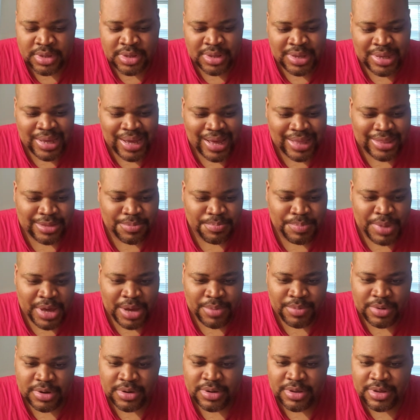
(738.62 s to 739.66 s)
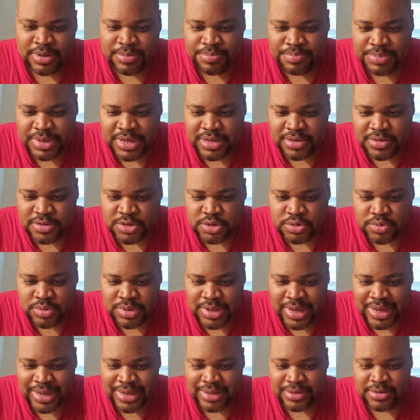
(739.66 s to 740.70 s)
Alabama beat
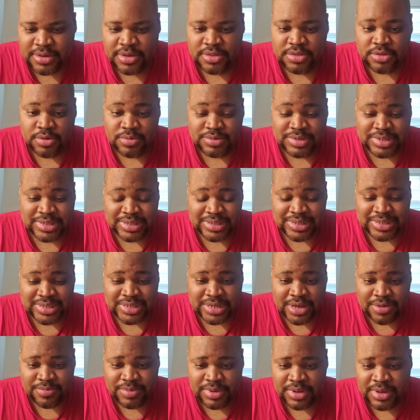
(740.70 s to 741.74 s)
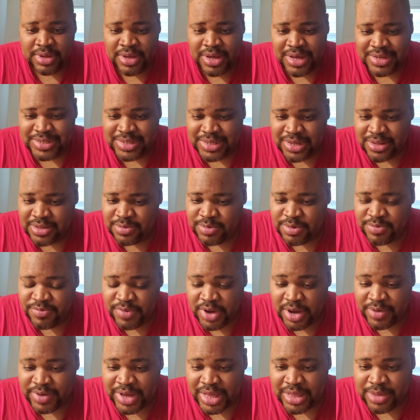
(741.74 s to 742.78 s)
Tulane 13-7. A suddenly
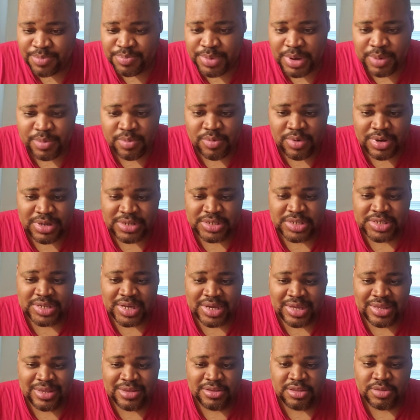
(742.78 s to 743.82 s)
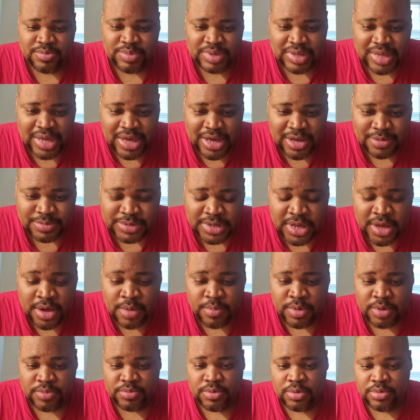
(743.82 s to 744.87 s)
revived Alabama won its second in 3 games by
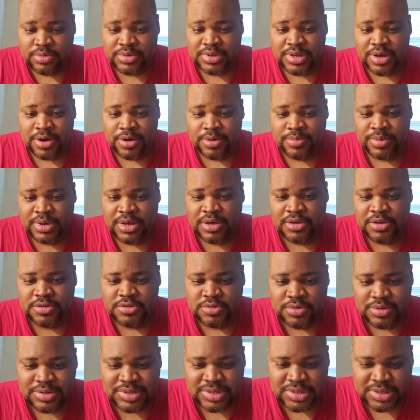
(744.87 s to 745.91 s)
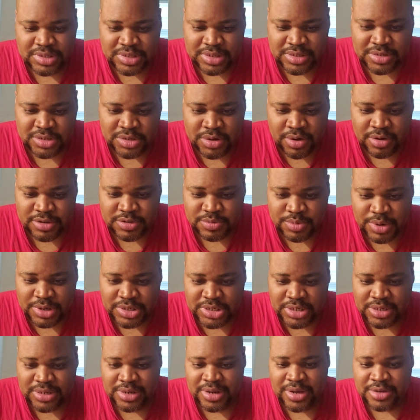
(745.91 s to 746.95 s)
rolling up 266 yards rushing
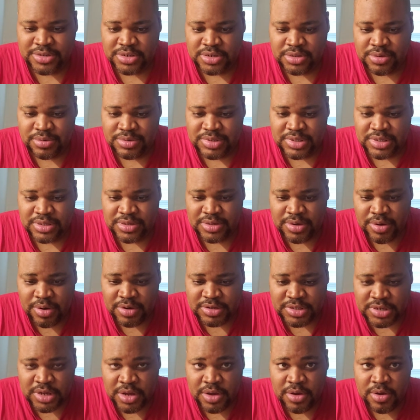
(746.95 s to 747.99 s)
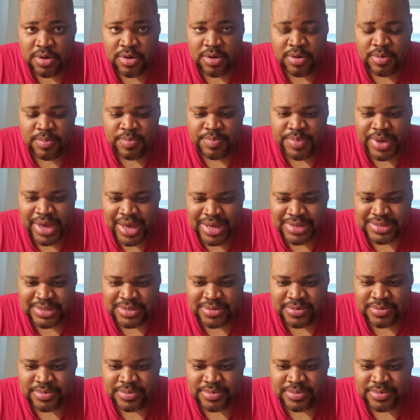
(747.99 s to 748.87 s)
and 113 yards passing.